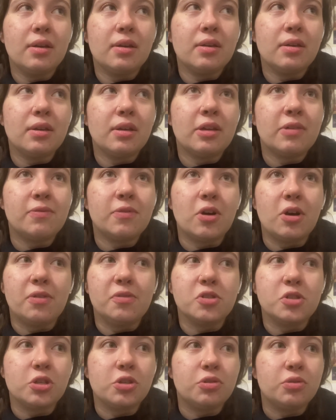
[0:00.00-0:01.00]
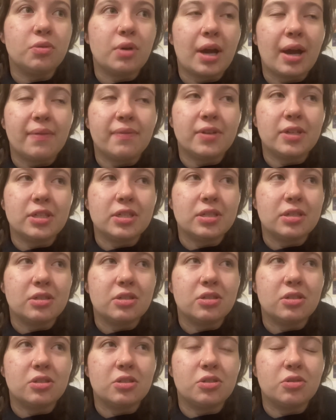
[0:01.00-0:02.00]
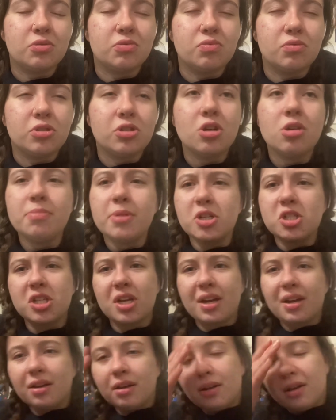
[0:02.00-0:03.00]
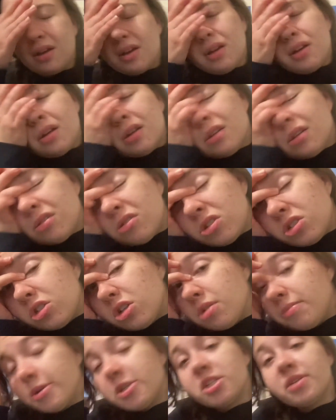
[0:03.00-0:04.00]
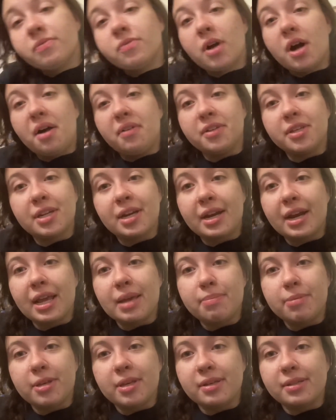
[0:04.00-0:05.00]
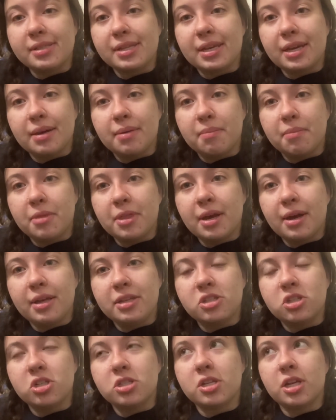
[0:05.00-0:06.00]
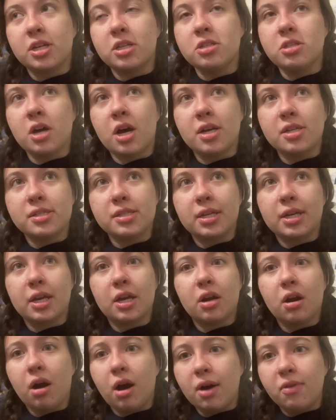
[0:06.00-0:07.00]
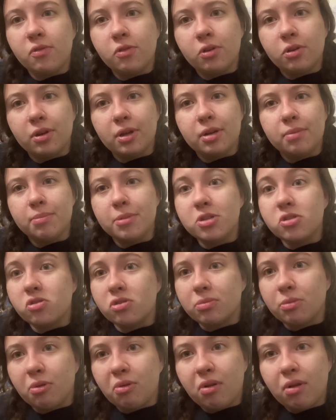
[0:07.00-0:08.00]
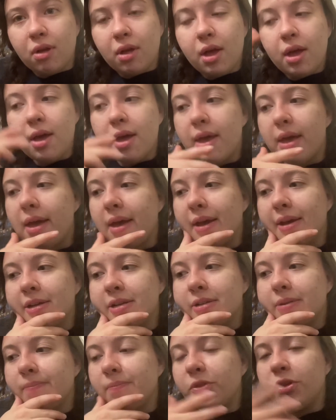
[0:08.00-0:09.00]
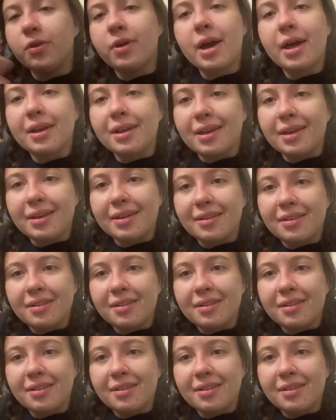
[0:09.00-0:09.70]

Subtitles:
involves you having to just do so much. There's so much involved in an AP exam that is just exhausting and awful and miserable. And you gotta get,